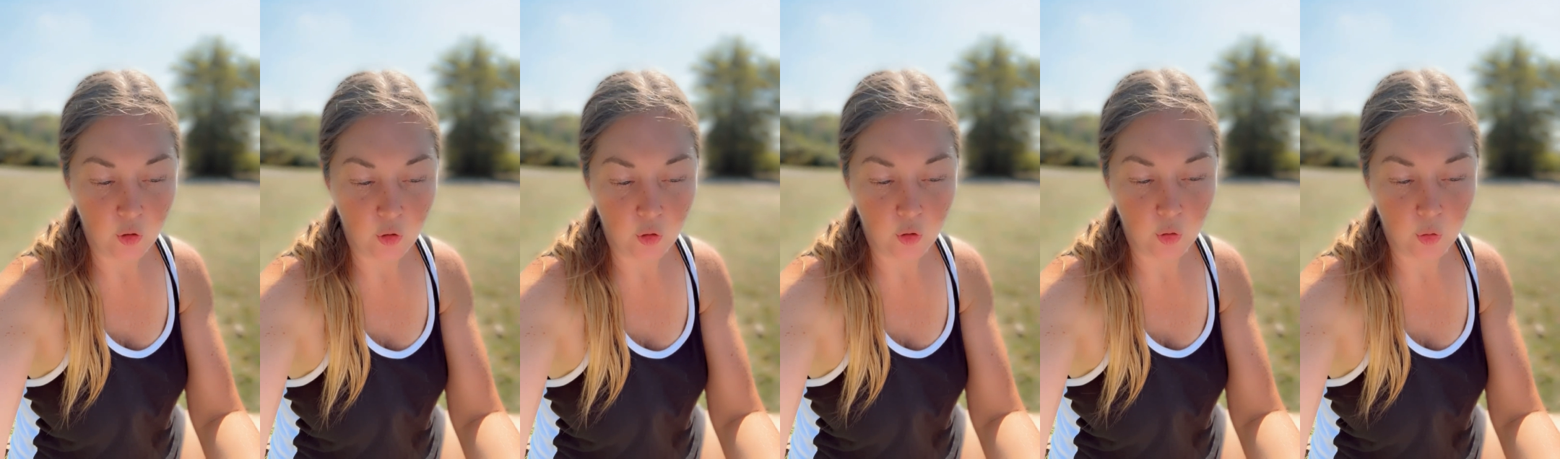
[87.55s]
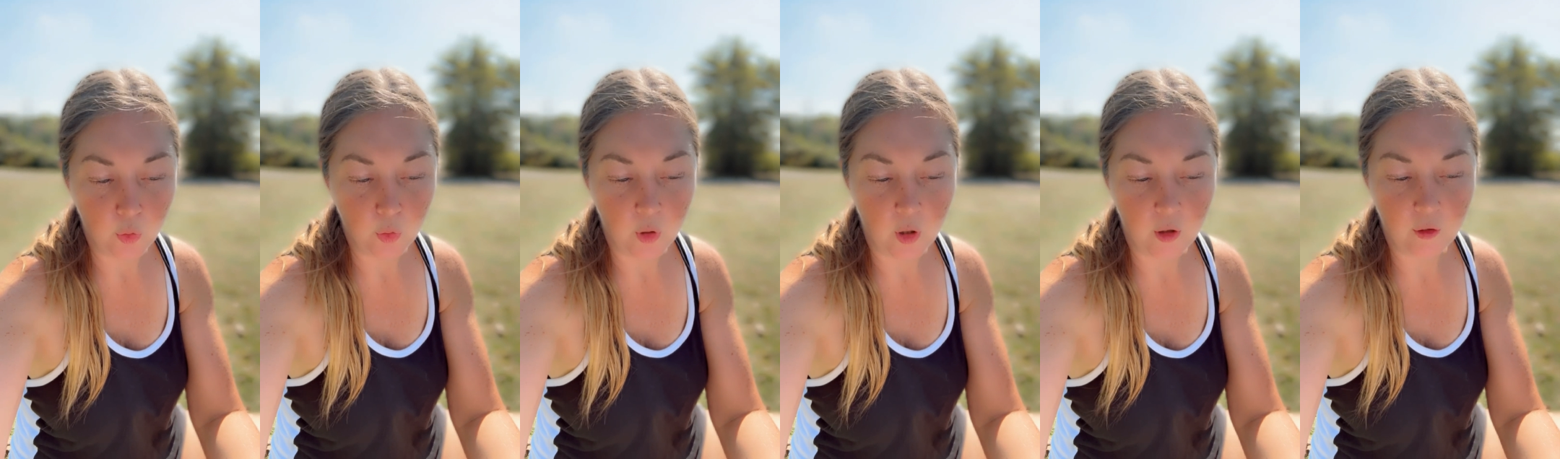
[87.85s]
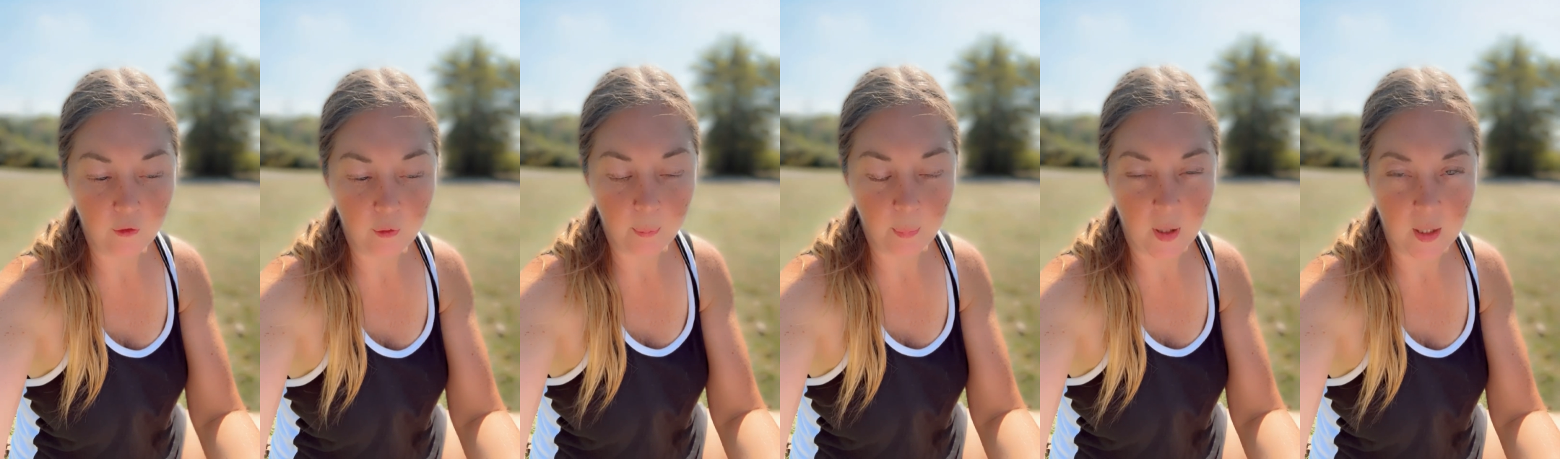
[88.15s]
Two
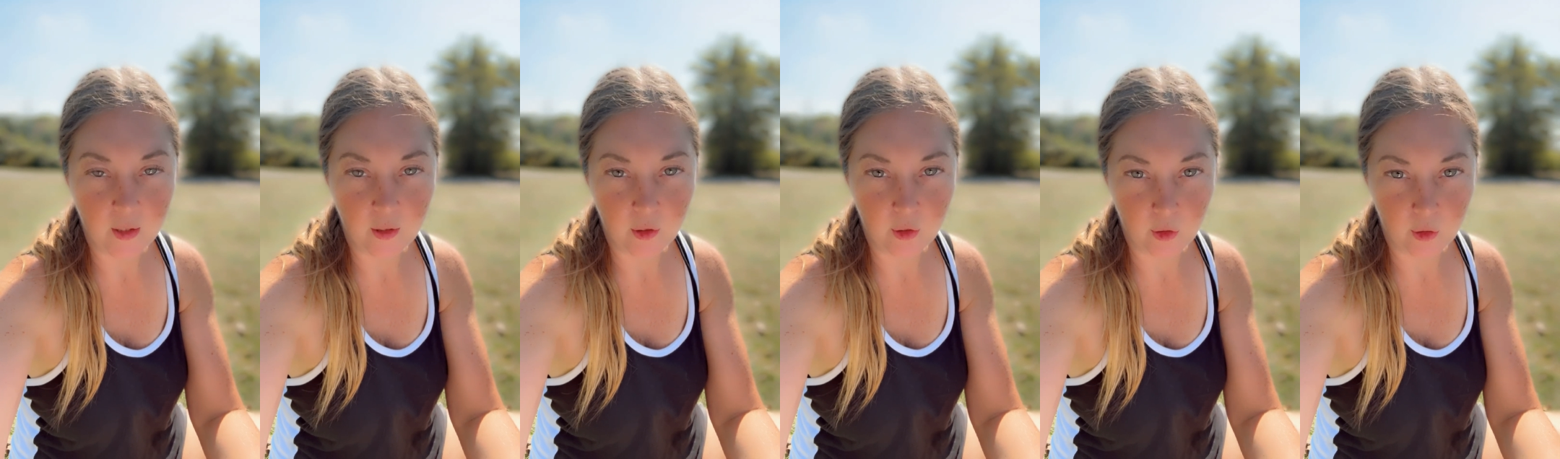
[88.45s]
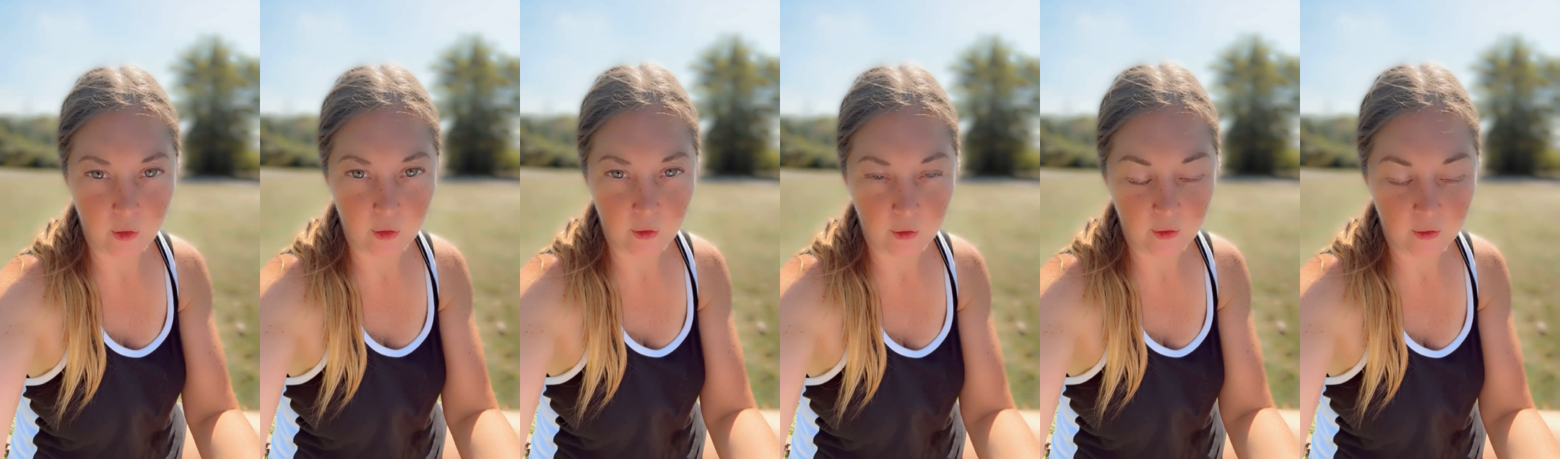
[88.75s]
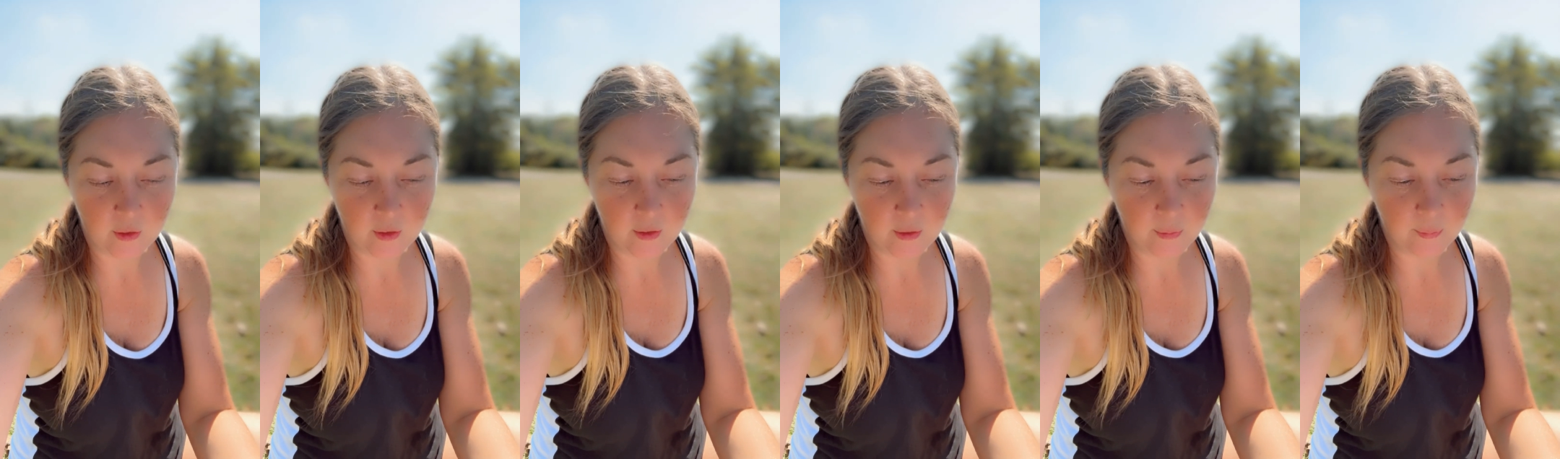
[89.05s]
of
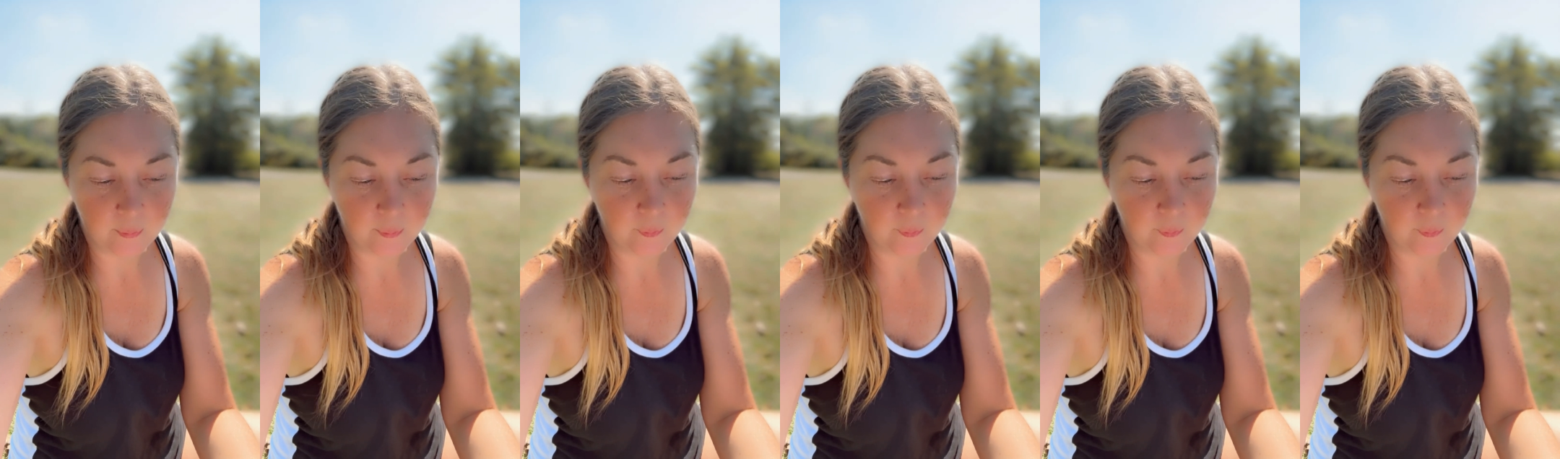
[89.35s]
Pentacles,